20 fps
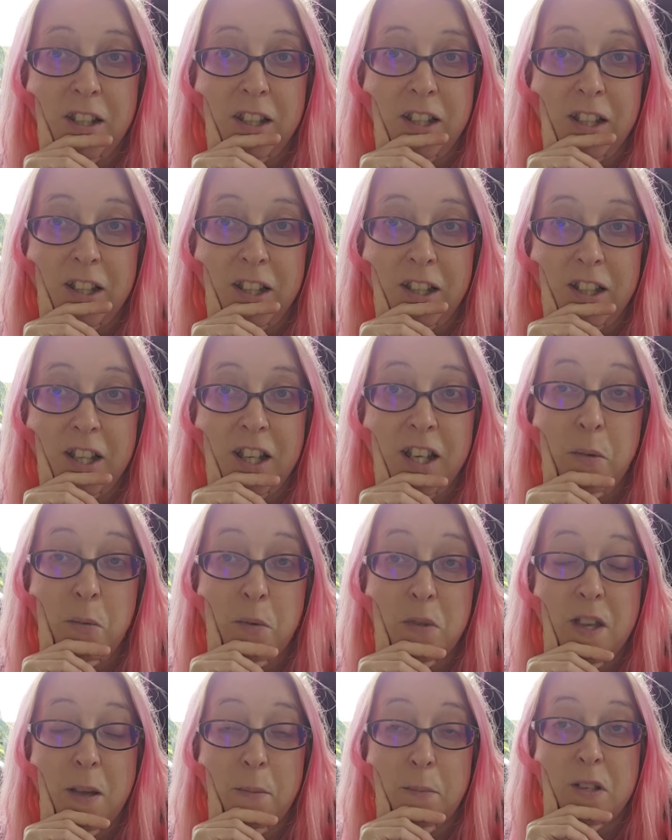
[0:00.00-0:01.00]
and he
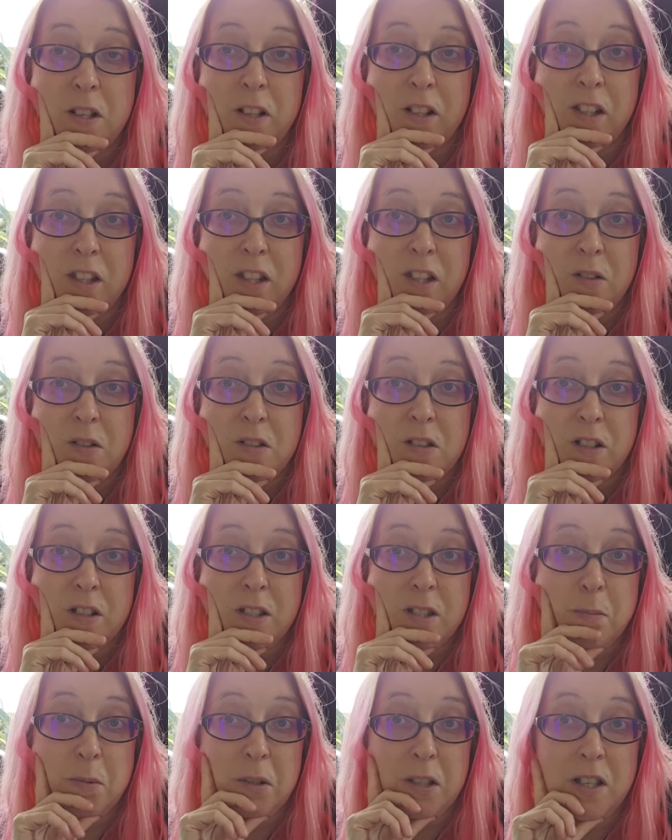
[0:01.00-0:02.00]
was absolutely
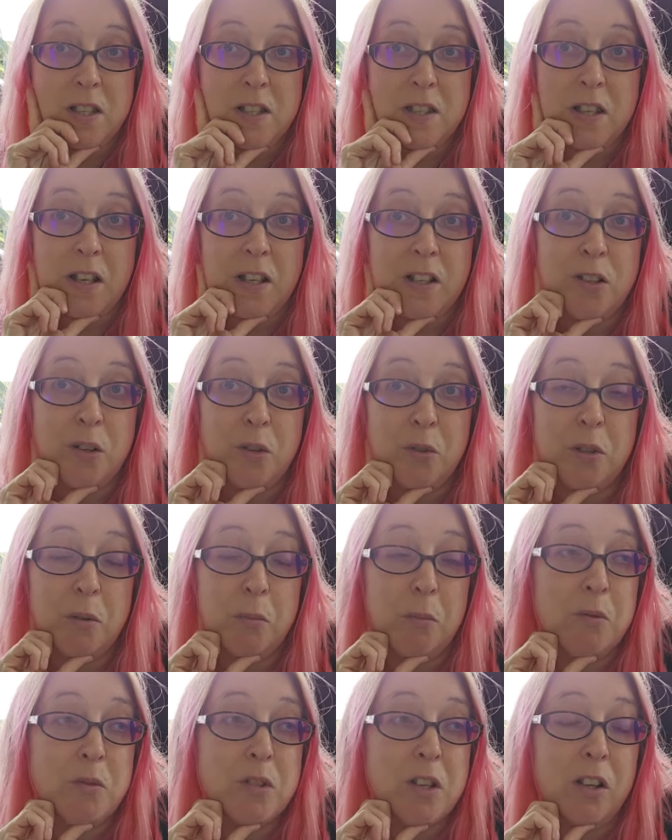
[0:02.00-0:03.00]
useless because I told him
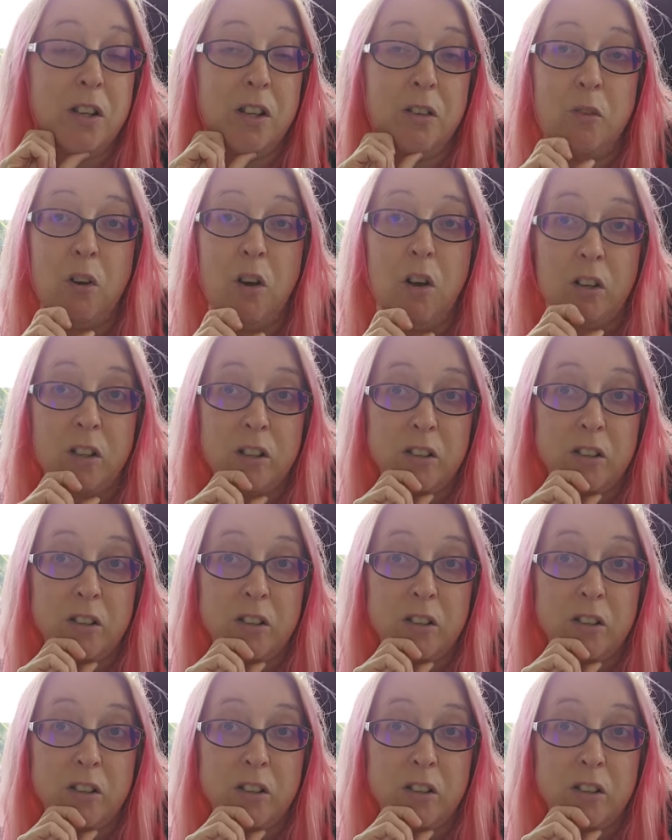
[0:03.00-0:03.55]
what was going wrong,